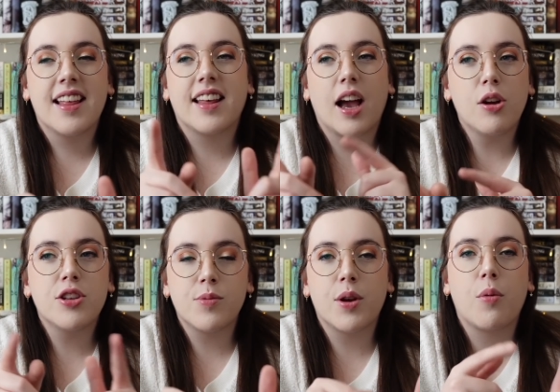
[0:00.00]
Like, I
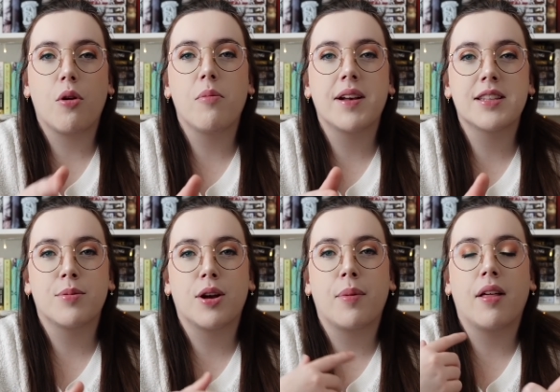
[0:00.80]
just want a romance
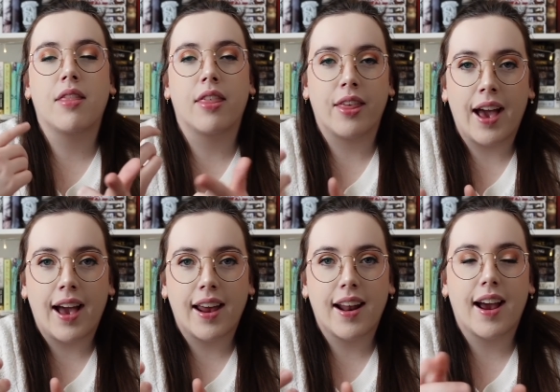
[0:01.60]
book about
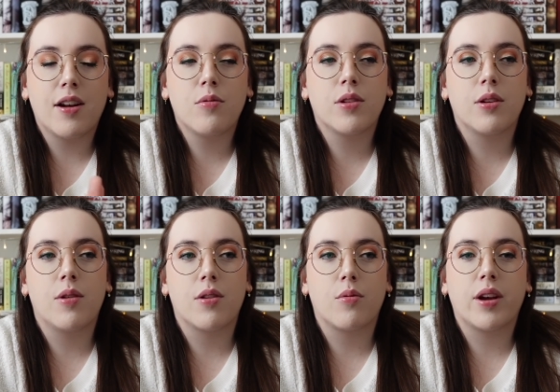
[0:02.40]
that. I don't really
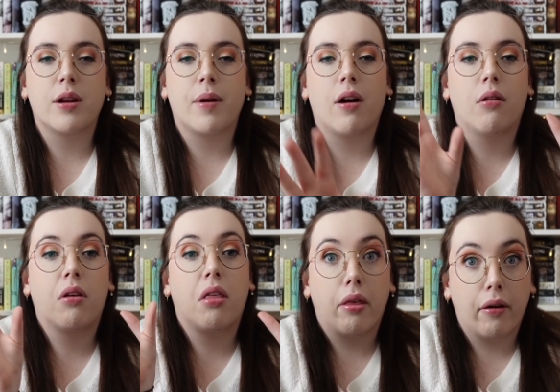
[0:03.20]
want to read about
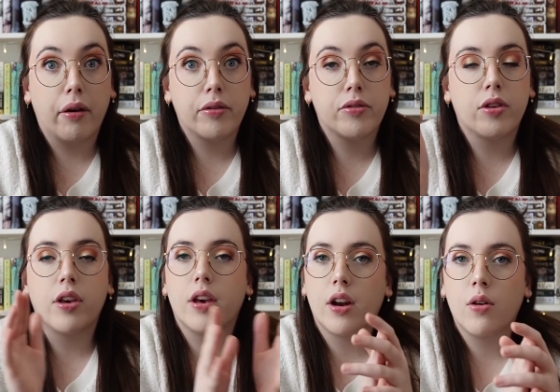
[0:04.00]
this,
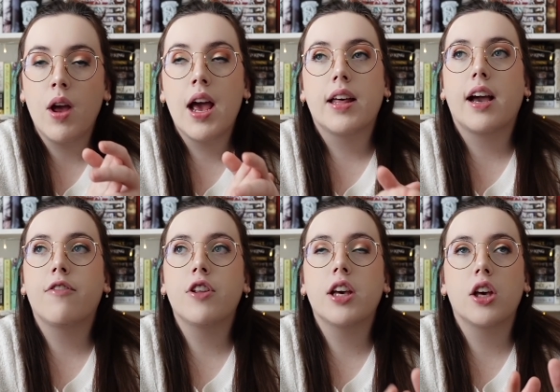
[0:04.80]
you know? Like, I
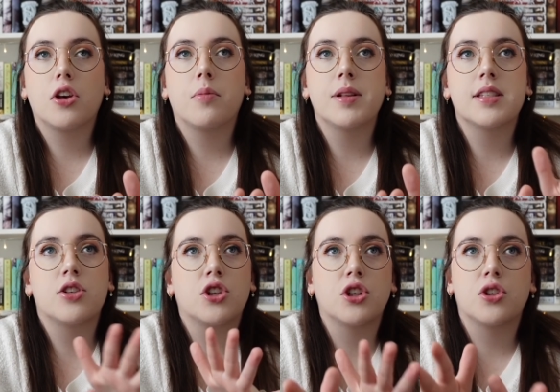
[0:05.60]
feel like it could have been
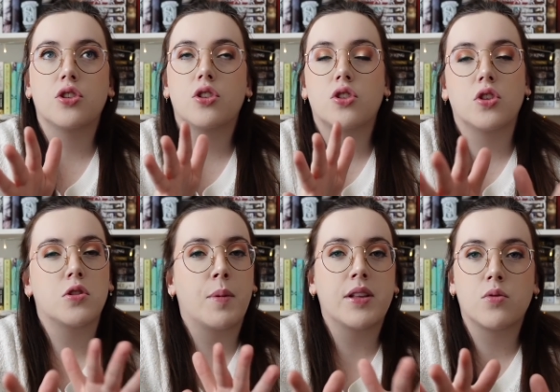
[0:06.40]
such a good
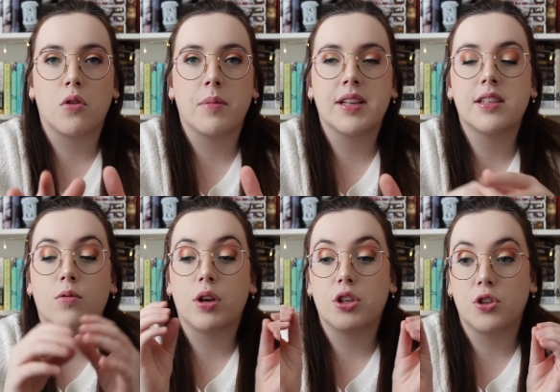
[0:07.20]
suspense romance if
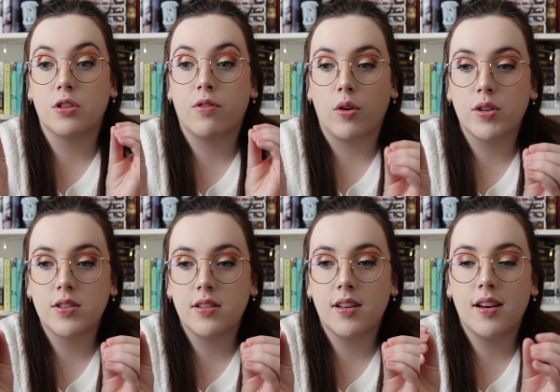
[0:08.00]
we had just focused
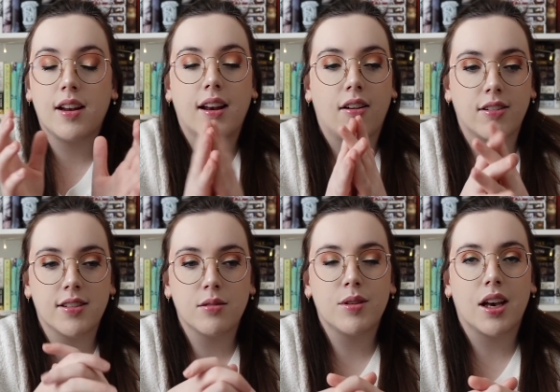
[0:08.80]
on that, and
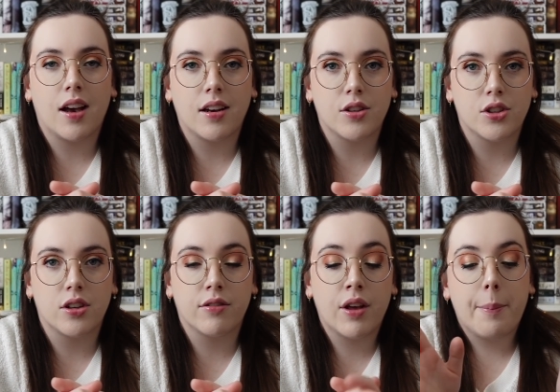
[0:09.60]
honestly, we kind of should
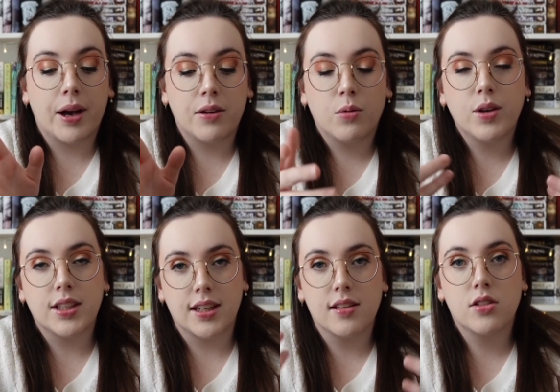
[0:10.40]
have, but we
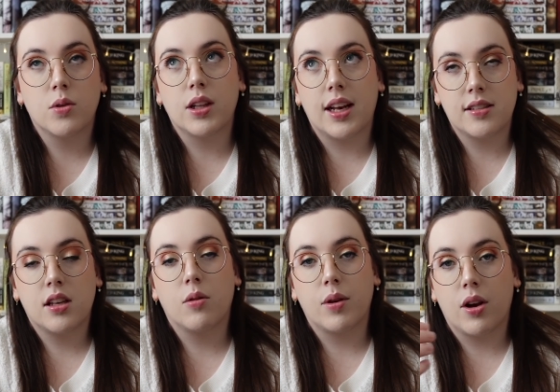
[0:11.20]
didn't. So, alas, here we